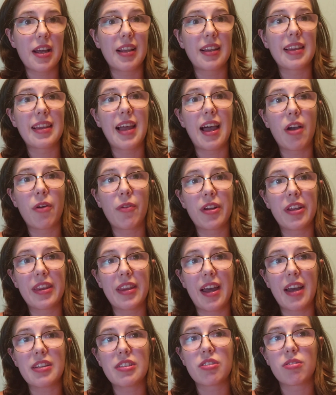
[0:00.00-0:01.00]
allowing
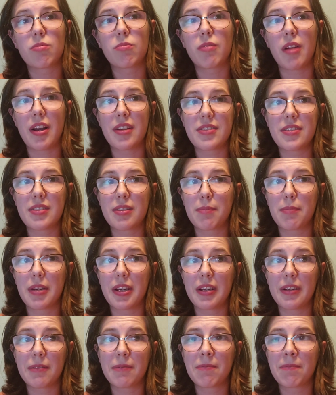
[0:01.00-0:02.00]
that to rest a
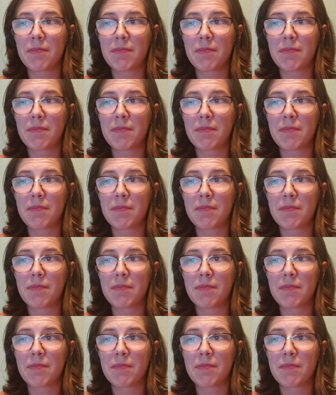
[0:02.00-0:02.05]
bit.